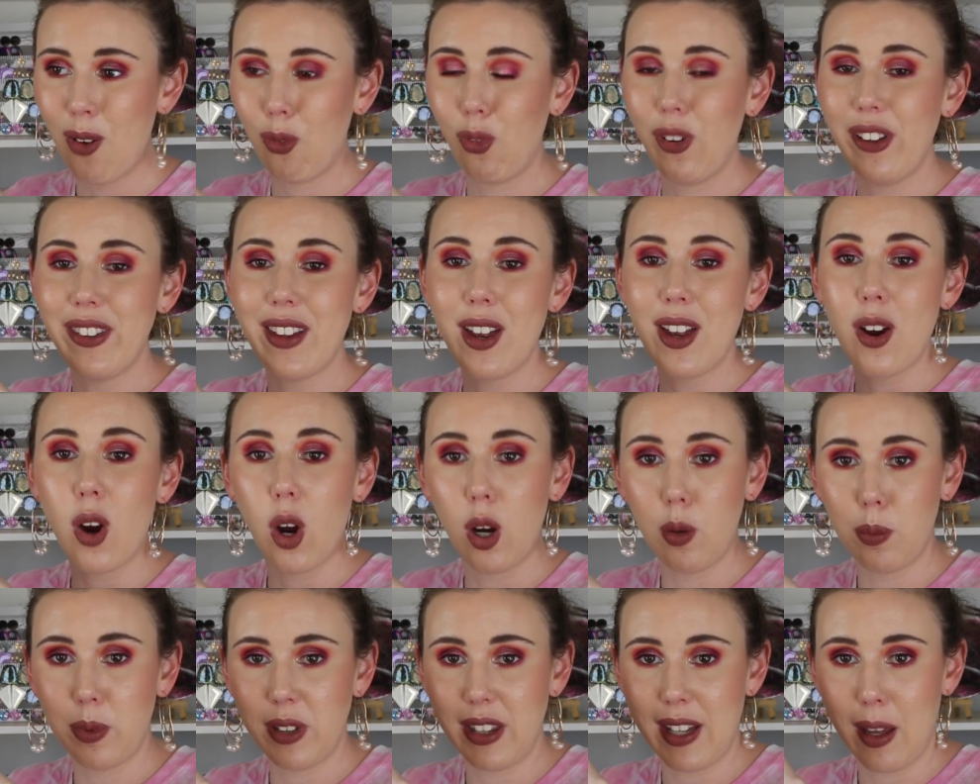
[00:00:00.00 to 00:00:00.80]
When they
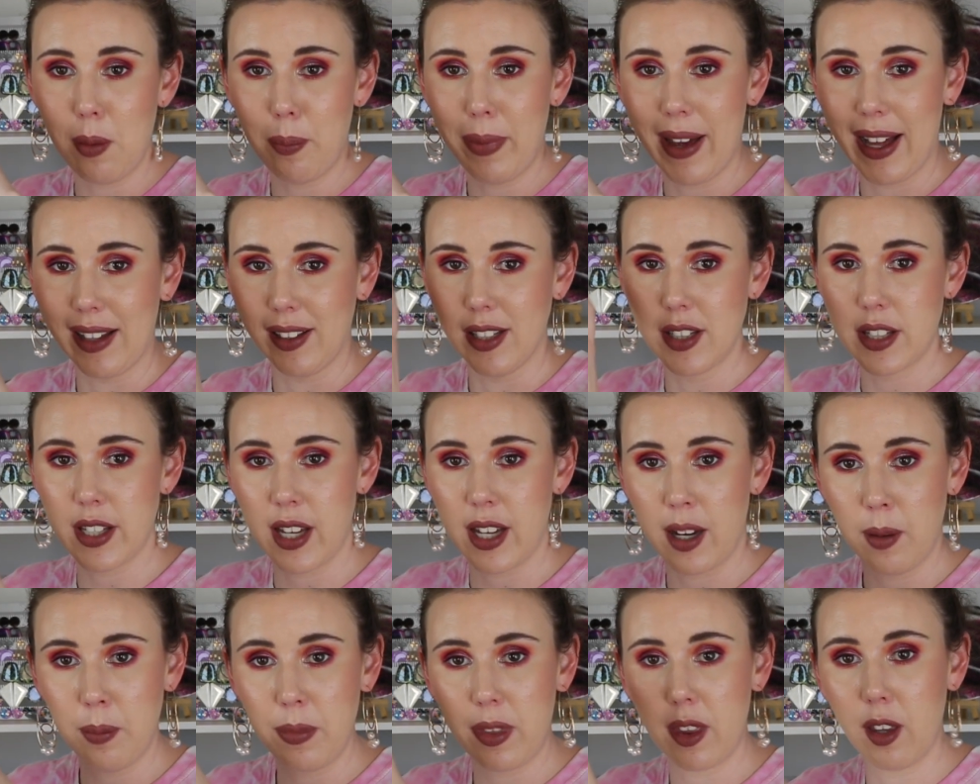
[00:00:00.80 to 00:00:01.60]
opened their palettes
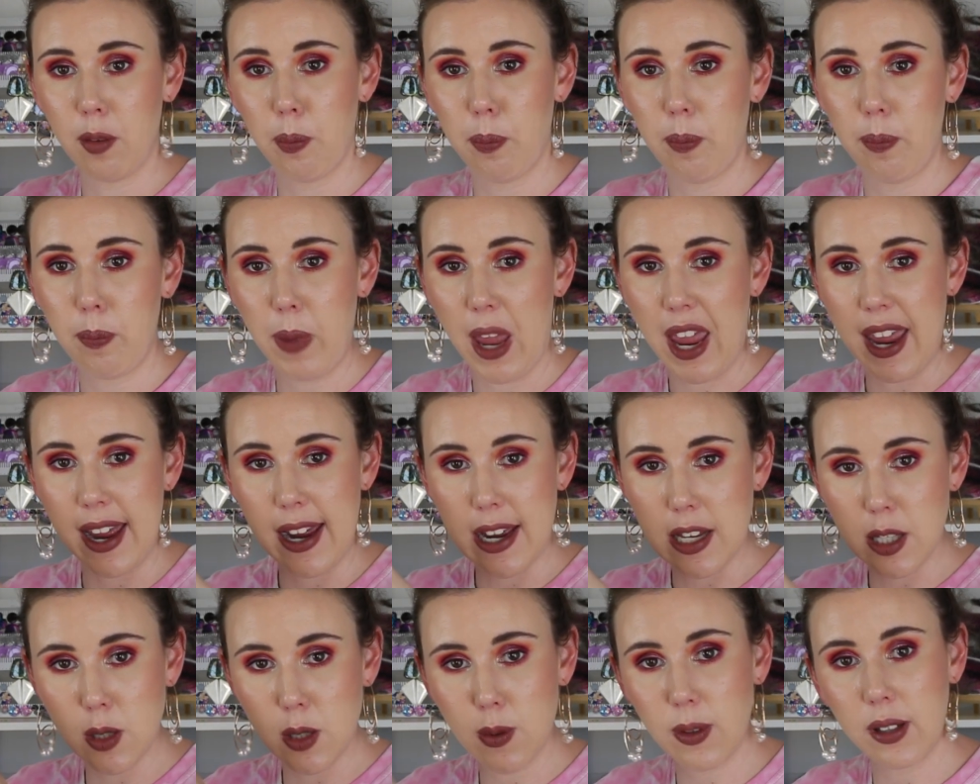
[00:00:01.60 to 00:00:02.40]
up, the
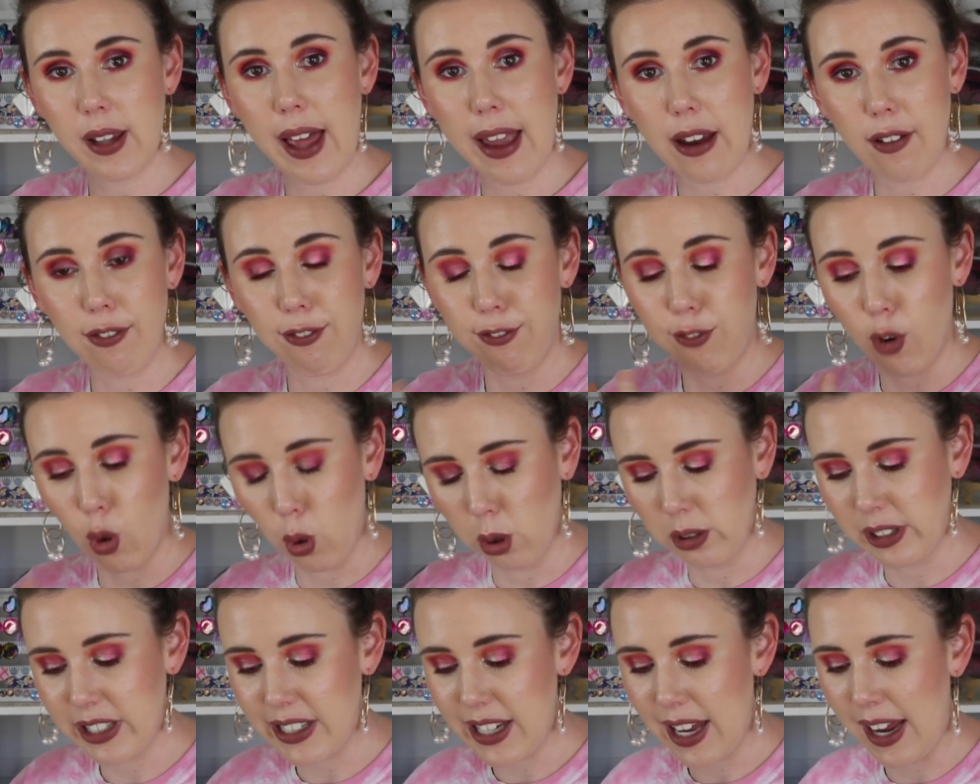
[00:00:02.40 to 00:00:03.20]
pans were like
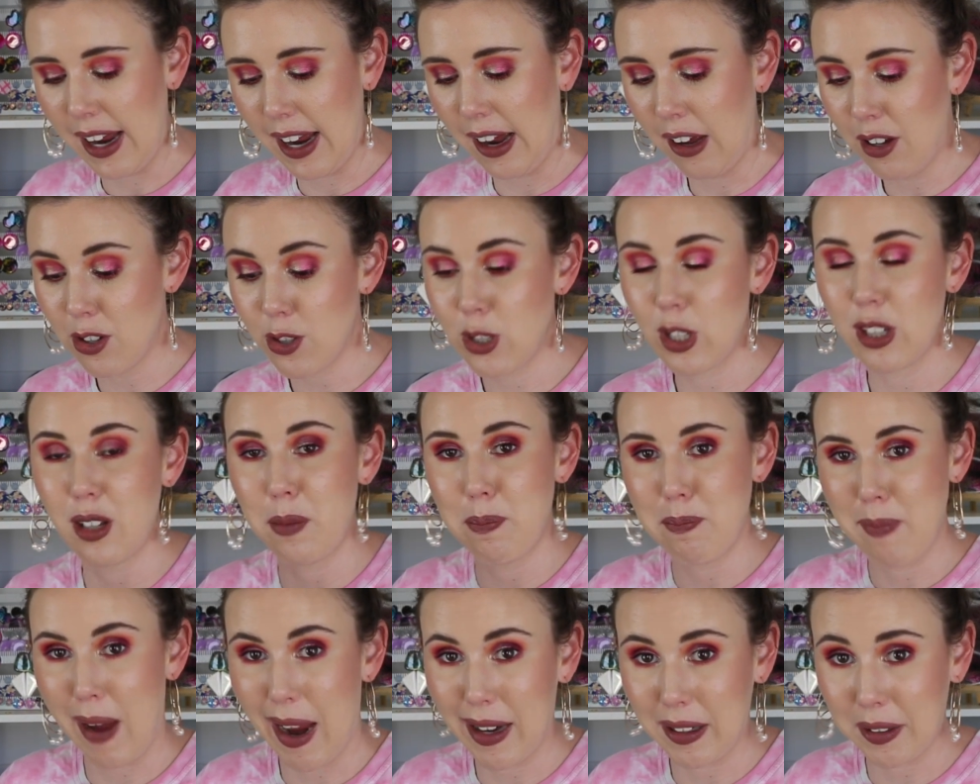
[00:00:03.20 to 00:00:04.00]
falling out, so the
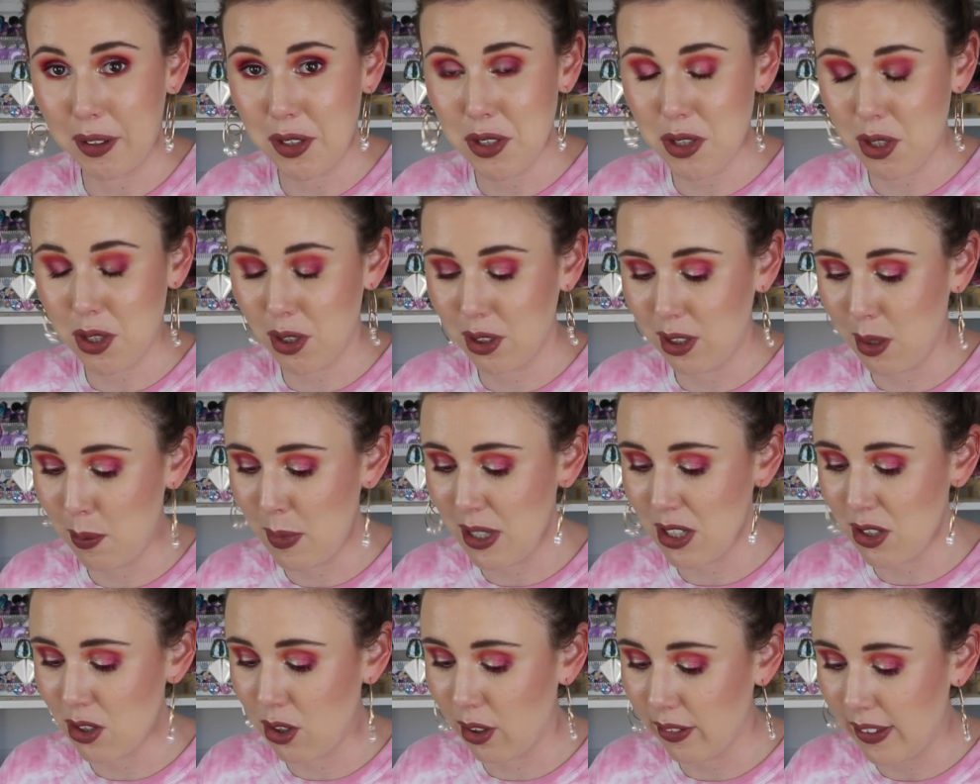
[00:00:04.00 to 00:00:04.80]
magnets on them
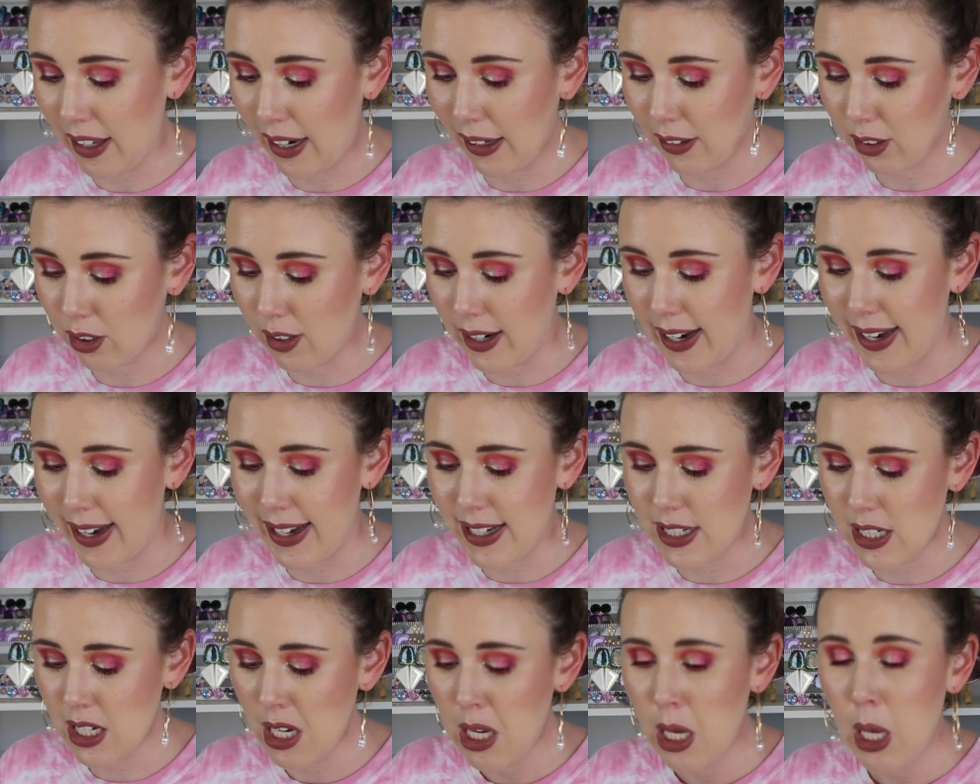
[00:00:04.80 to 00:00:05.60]
is not that
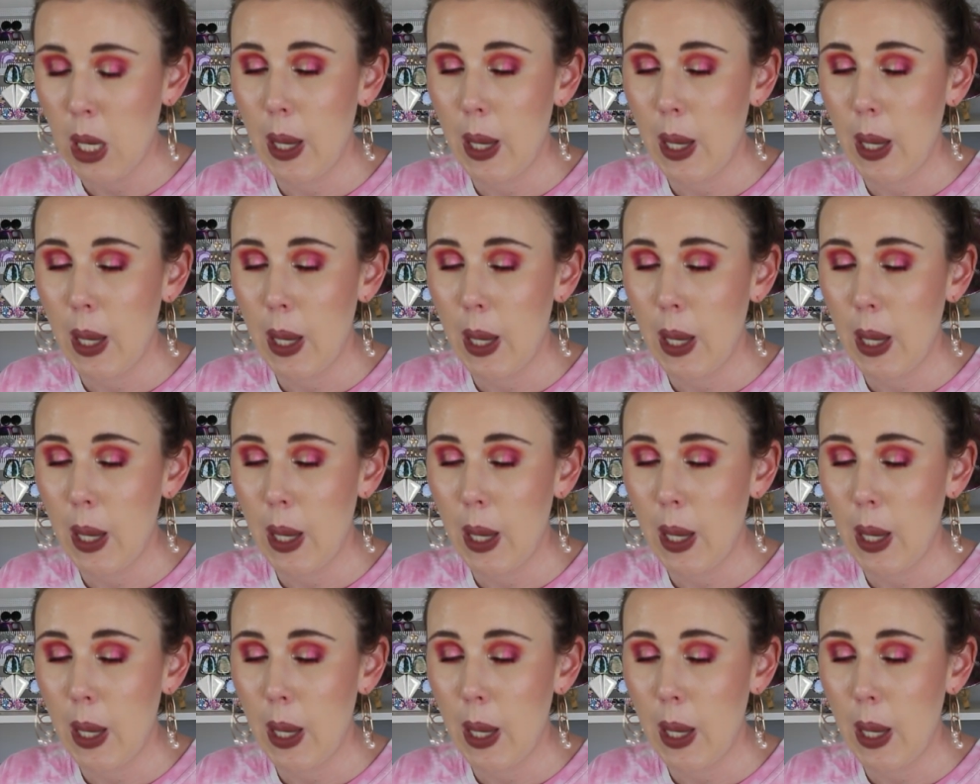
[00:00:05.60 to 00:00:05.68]
great.